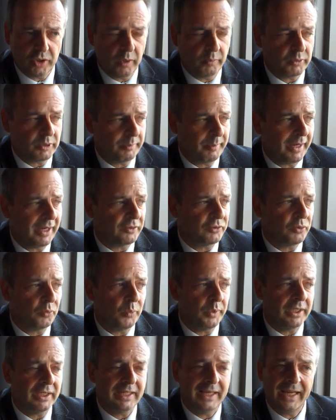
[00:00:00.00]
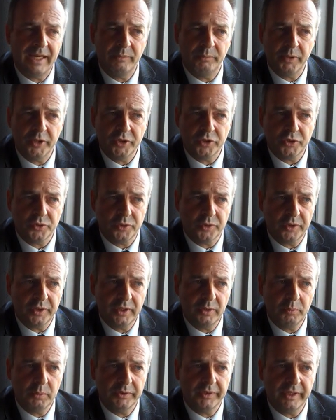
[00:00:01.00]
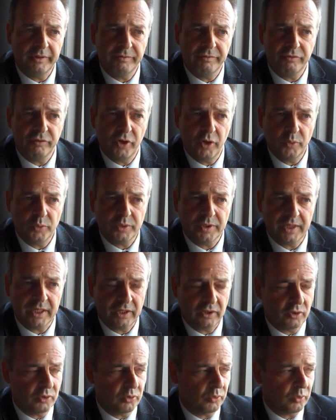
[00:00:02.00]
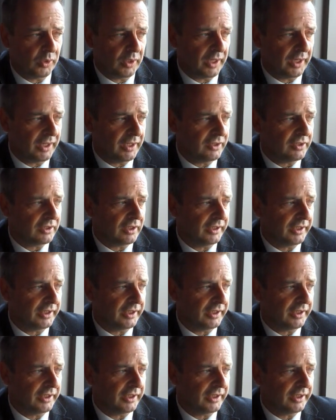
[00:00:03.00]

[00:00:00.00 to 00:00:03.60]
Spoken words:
I was about to win at Land Registry when they froze that court case,